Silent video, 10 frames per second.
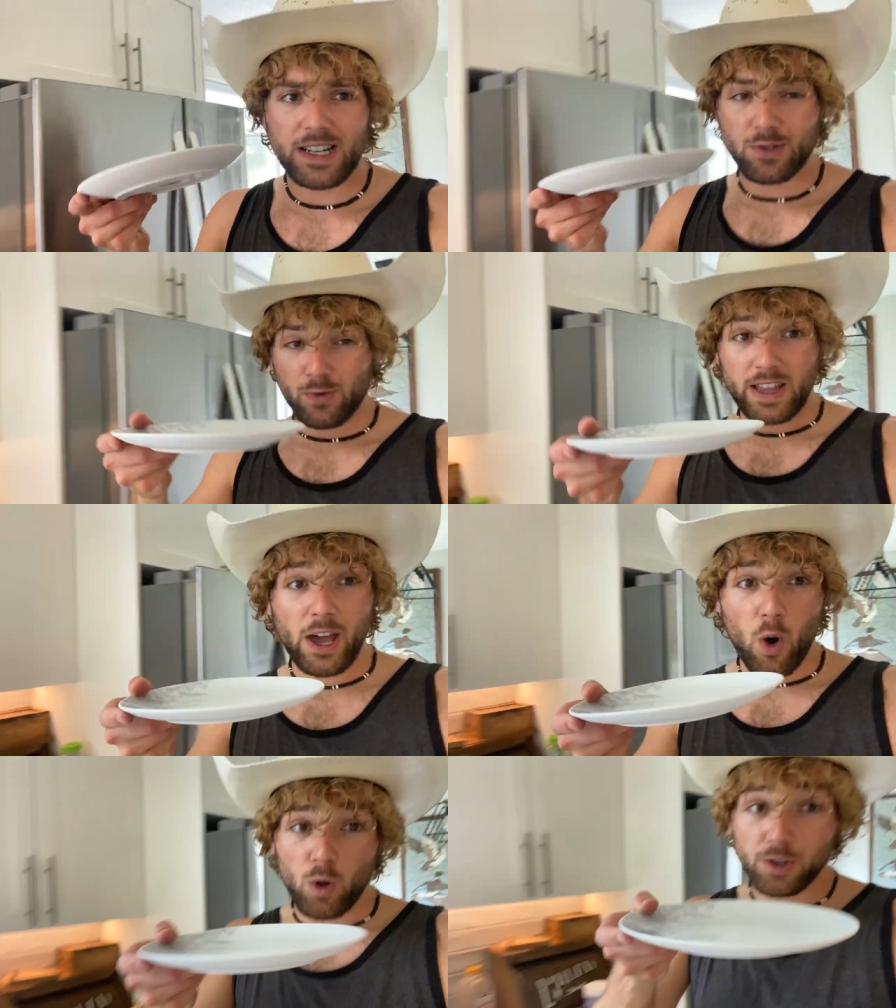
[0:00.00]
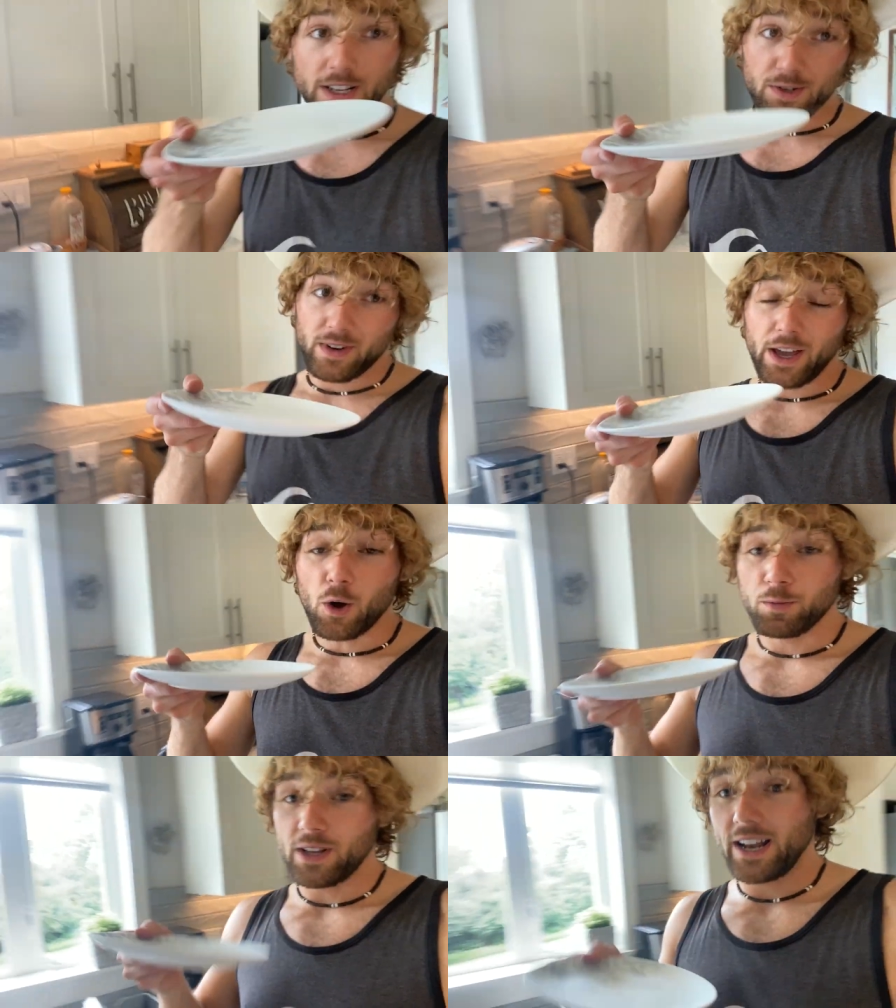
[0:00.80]
It's really cold. It's a really
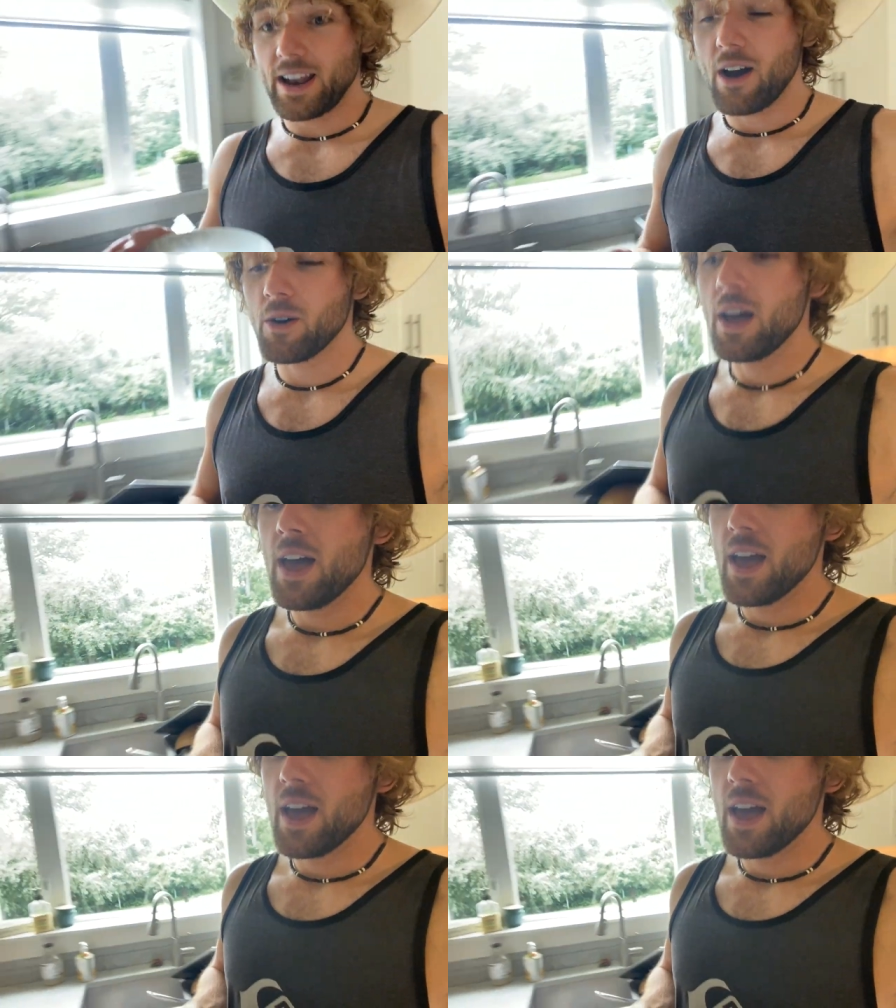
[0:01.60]
cold plate now.